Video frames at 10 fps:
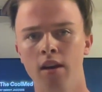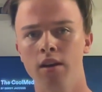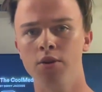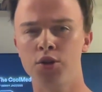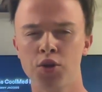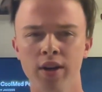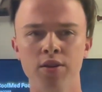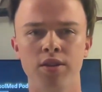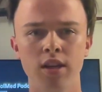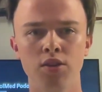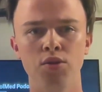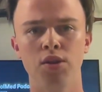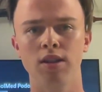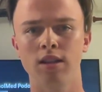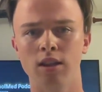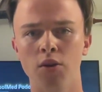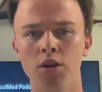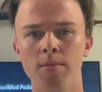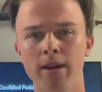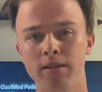You should train your tissue so that the load
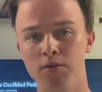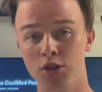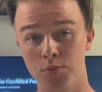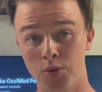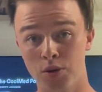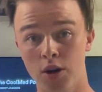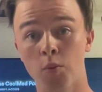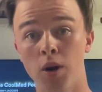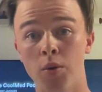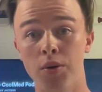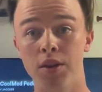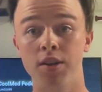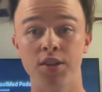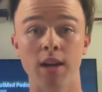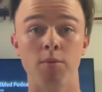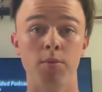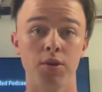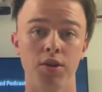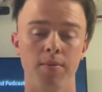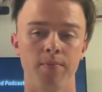demands of your sport are well within its
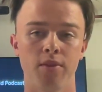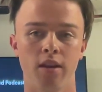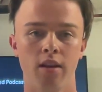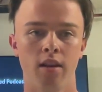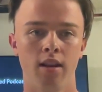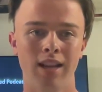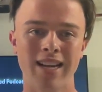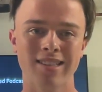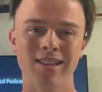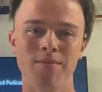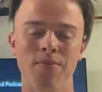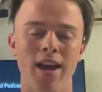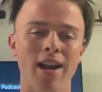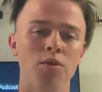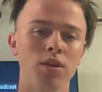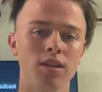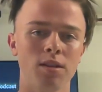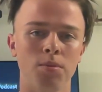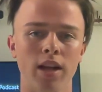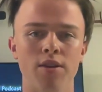capability. Lastly, adequately
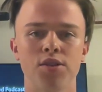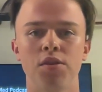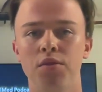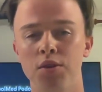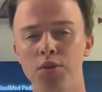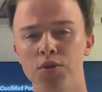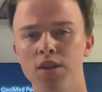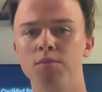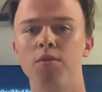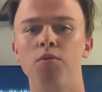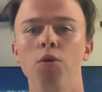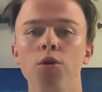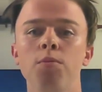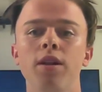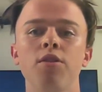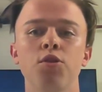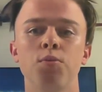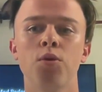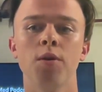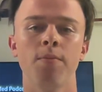supply yourself with nutrients before you play your
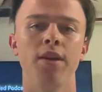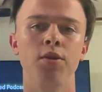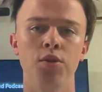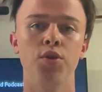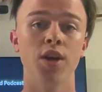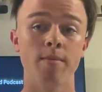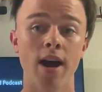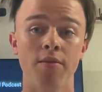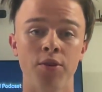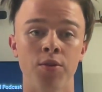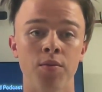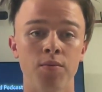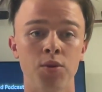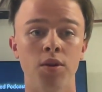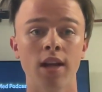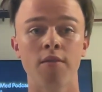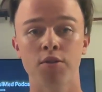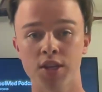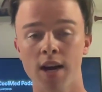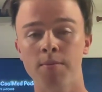sport and do the same after to allow for
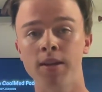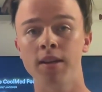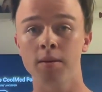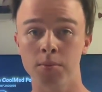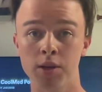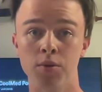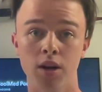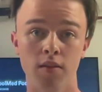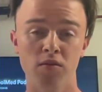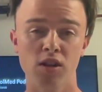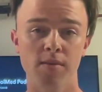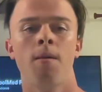timely and complete recovery.